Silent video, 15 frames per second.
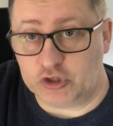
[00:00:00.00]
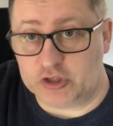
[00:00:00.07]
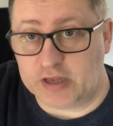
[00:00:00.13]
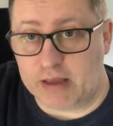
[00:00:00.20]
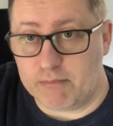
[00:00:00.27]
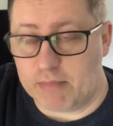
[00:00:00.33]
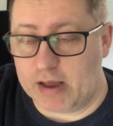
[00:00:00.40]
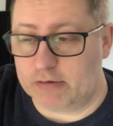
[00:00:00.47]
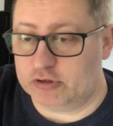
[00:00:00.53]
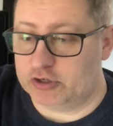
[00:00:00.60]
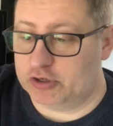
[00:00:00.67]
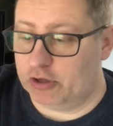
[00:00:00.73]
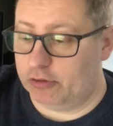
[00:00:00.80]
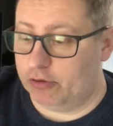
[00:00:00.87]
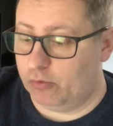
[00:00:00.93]
get mounted
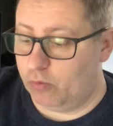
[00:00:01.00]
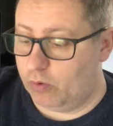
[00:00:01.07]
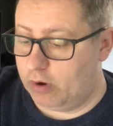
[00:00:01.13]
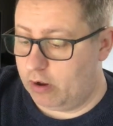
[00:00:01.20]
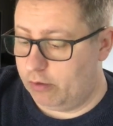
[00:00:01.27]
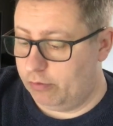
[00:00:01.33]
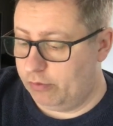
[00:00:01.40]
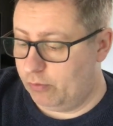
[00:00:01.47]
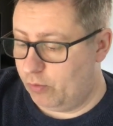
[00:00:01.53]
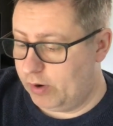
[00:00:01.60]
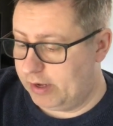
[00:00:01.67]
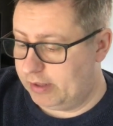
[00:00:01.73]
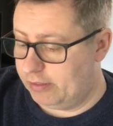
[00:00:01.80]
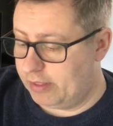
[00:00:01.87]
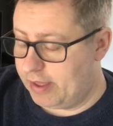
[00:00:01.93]
on the
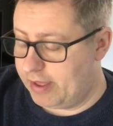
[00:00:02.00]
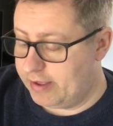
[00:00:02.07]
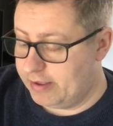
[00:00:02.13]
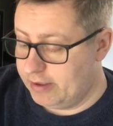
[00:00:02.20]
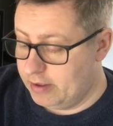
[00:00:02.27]
wing there.